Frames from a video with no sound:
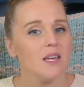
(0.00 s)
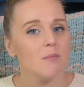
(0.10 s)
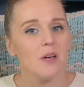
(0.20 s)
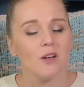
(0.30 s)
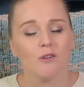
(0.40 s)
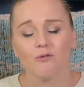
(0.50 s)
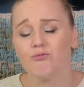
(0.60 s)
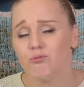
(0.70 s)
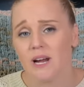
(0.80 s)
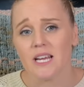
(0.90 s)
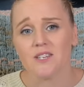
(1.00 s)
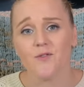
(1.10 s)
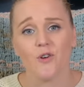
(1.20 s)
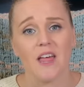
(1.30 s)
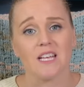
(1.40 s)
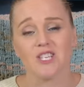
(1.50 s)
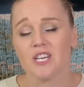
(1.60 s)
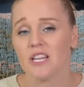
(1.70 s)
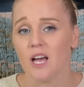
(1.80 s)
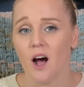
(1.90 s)
them great for that
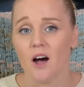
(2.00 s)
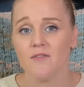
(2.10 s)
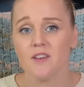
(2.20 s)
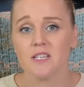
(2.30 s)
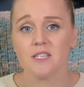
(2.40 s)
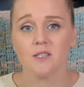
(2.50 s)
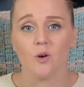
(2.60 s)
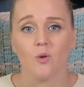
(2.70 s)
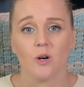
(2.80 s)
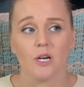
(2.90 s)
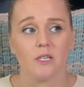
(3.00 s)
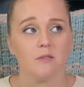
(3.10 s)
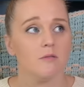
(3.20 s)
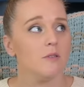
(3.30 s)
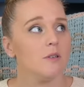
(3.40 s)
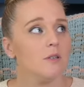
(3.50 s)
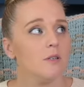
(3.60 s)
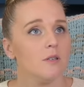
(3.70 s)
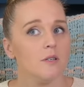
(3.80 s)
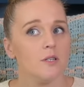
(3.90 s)
chilly office or
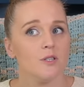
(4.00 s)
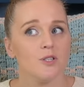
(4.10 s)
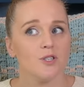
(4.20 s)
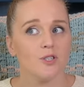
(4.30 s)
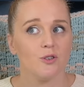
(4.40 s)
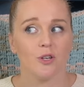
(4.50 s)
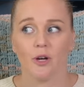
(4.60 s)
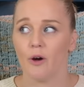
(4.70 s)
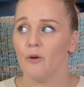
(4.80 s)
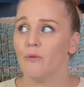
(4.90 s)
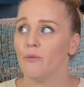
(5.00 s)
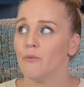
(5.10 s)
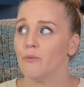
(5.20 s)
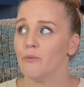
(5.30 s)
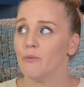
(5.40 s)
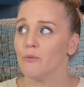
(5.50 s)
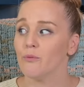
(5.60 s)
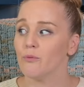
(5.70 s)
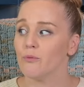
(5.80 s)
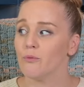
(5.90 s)
studio.
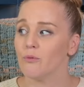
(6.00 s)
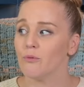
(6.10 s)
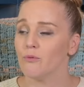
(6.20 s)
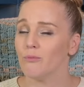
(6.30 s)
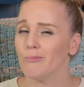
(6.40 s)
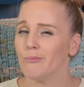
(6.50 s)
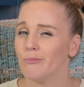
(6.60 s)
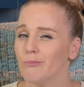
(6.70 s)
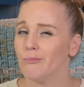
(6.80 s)
Hmm.